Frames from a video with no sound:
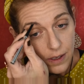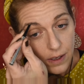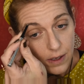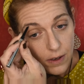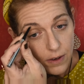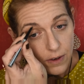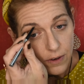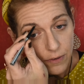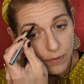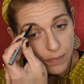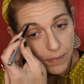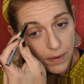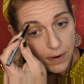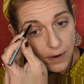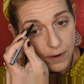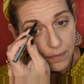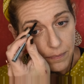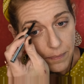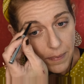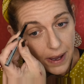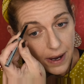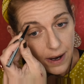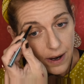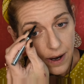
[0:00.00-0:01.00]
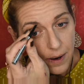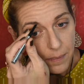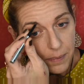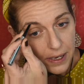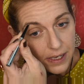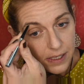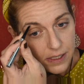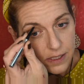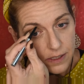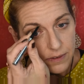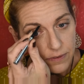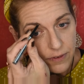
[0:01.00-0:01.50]
Goof Proof brow
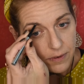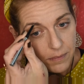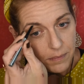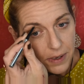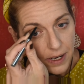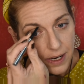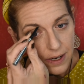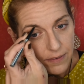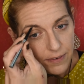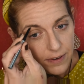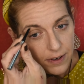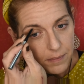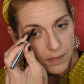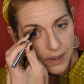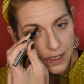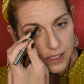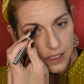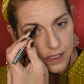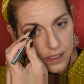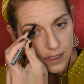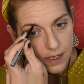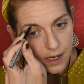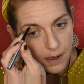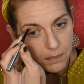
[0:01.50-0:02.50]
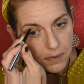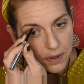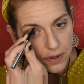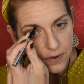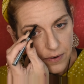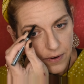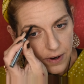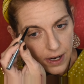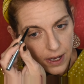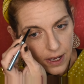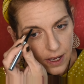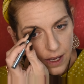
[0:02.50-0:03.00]
pencil from Benefit. I'm in number
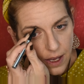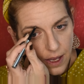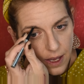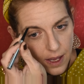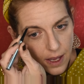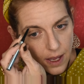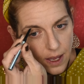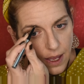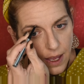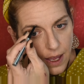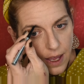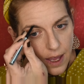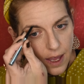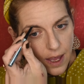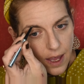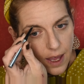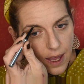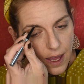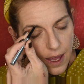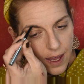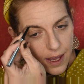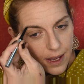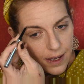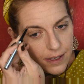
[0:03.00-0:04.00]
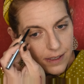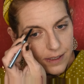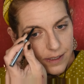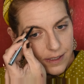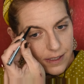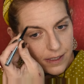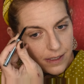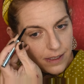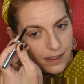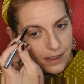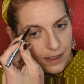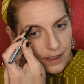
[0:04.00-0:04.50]
3.
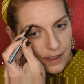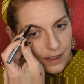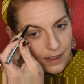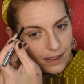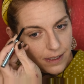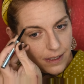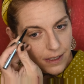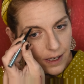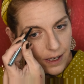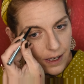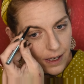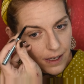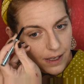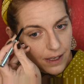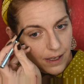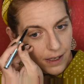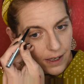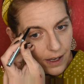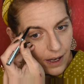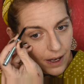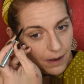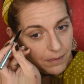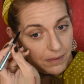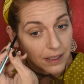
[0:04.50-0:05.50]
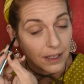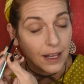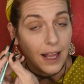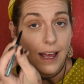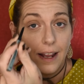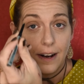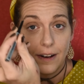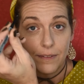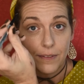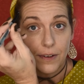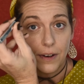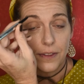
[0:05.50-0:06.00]
And I'm
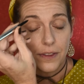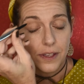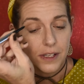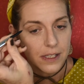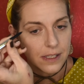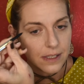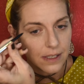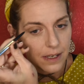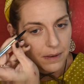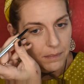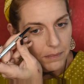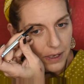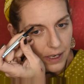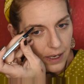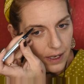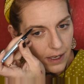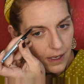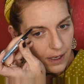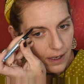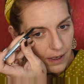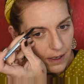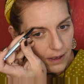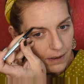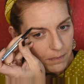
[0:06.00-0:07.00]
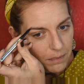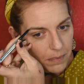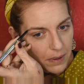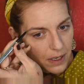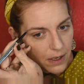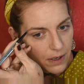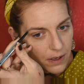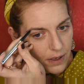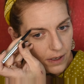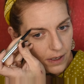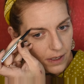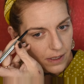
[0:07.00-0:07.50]
glad I've got this in a mini
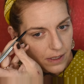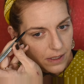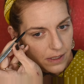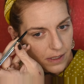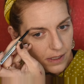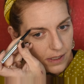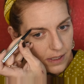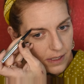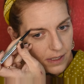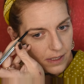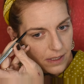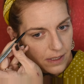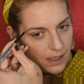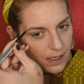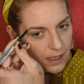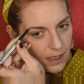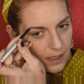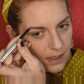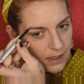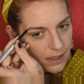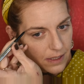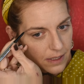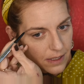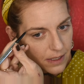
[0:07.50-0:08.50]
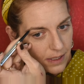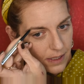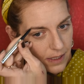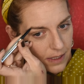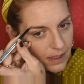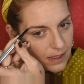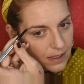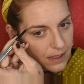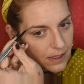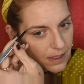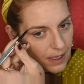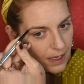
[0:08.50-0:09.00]
because
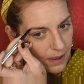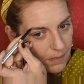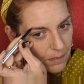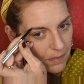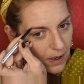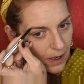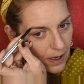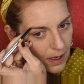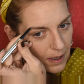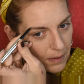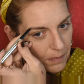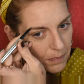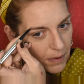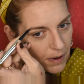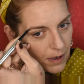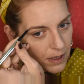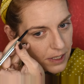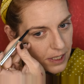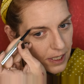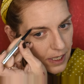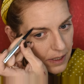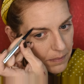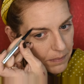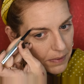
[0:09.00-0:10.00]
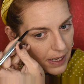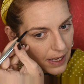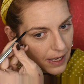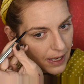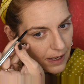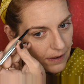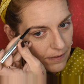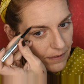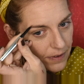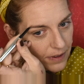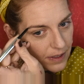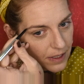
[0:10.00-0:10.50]
it's in my project
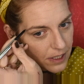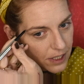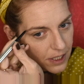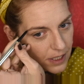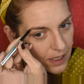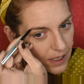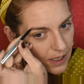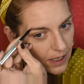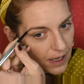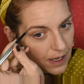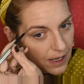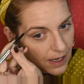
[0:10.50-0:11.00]
pan for this year